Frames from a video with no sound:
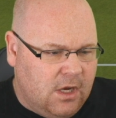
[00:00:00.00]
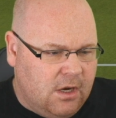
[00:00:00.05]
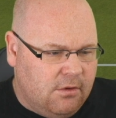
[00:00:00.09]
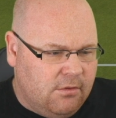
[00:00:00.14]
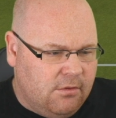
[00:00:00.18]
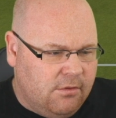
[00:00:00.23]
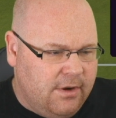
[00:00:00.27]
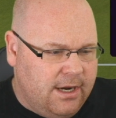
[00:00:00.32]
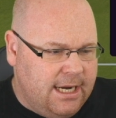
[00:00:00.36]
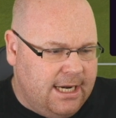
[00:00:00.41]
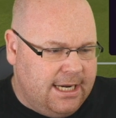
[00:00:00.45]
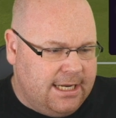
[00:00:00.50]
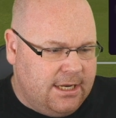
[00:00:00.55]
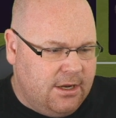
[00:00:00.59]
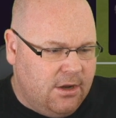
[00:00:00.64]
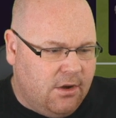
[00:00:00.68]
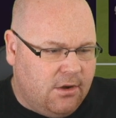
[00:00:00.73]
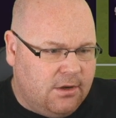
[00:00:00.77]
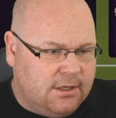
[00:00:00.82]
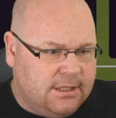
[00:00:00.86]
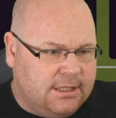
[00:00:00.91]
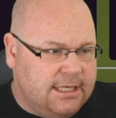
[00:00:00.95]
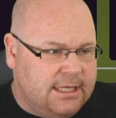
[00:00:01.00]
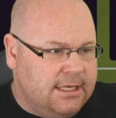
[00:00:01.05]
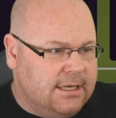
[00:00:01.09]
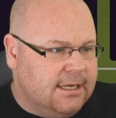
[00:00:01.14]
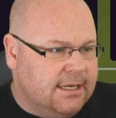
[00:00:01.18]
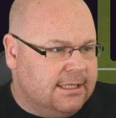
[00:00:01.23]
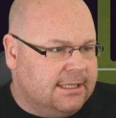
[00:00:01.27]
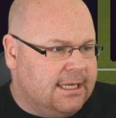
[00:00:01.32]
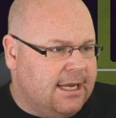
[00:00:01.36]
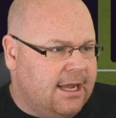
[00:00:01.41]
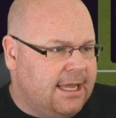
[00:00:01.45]
are really costing
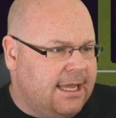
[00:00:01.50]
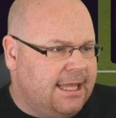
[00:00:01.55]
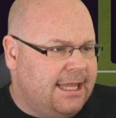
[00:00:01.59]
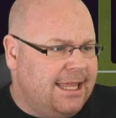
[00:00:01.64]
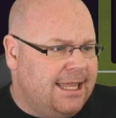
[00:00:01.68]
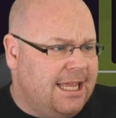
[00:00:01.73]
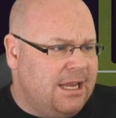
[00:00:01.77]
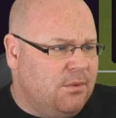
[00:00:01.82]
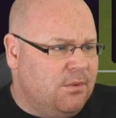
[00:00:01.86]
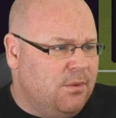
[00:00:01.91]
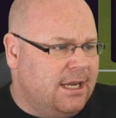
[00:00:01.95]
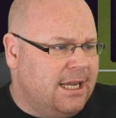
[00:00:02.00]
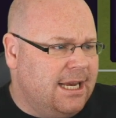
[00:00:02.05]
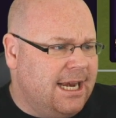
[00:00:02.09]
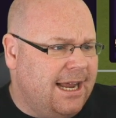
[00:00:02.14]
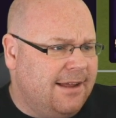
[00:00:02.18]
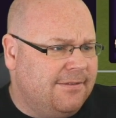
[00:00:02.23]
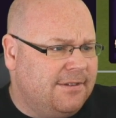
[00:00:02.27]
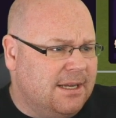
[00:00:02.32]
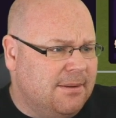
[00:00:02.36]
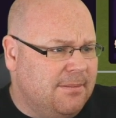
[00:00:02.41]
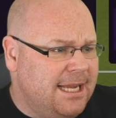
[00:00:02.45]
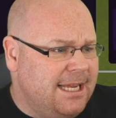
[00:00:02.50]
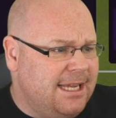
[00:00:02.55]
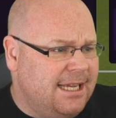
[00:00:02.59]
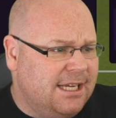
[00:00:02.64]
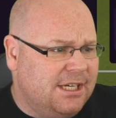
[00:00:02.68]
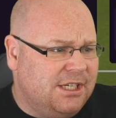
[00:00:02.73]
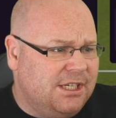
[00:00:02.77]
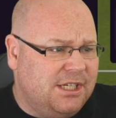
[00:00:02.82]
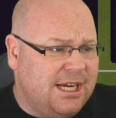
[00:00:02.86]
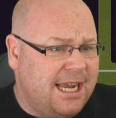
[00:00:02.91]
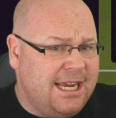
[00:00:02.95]
us. I think we're going to have to
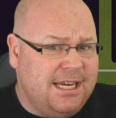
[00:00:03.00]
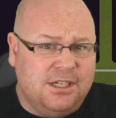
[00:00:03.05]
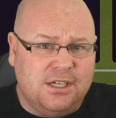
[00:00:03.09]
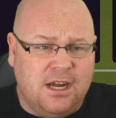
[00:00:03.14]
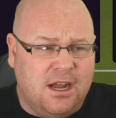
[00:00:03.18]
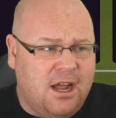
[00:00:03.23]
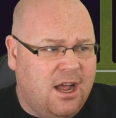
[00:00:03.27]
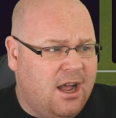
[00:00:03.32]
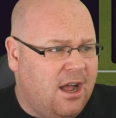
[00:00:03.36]
make a change at